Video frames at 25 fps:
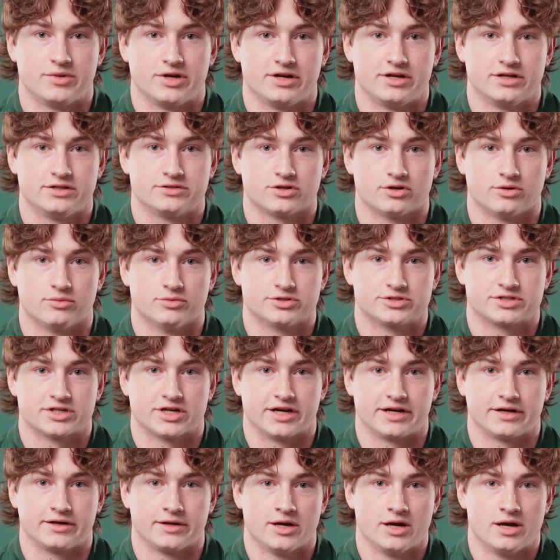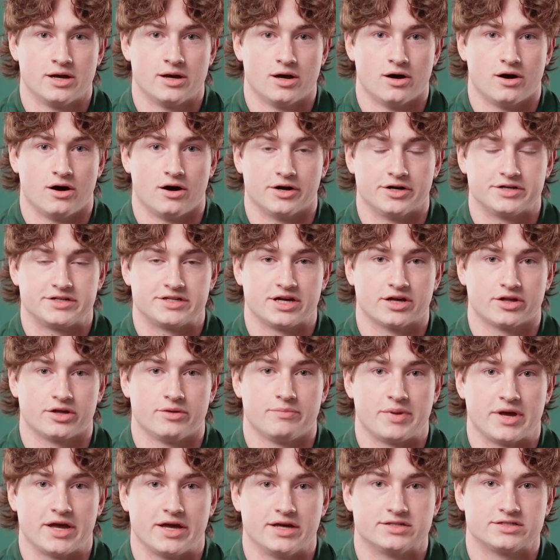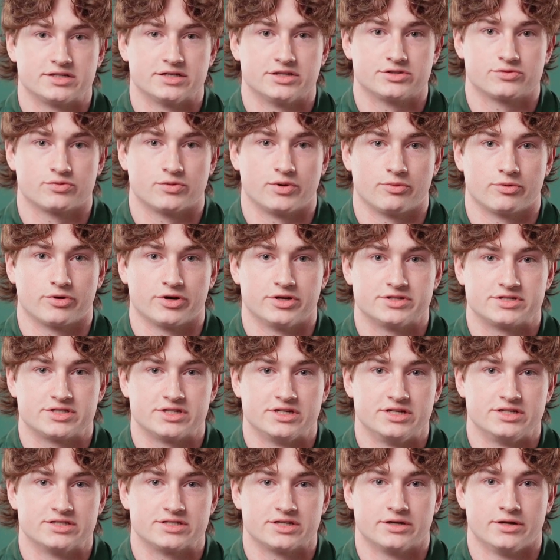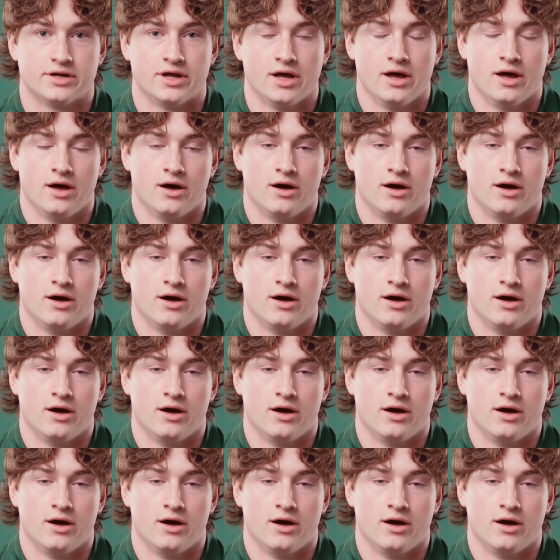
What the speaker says: meetings almost like on a daily basis when we're in season.